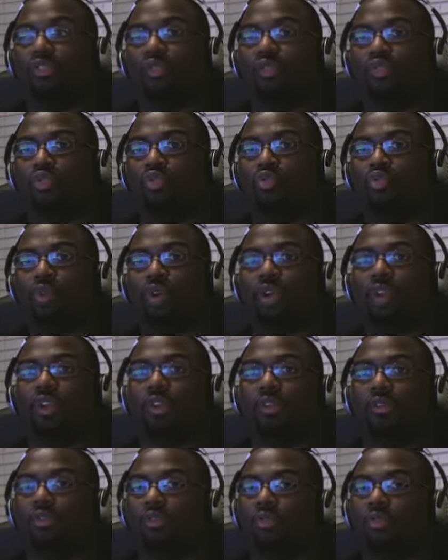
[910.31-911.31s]
So you want
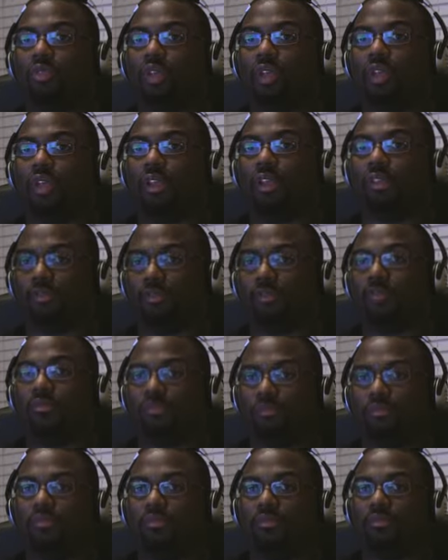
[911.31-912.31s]
to do that.
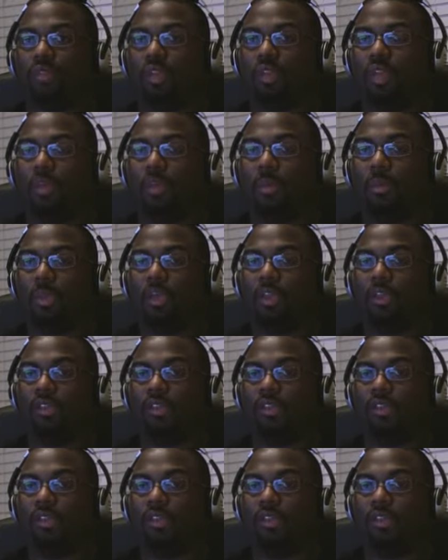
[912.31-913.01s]
Pick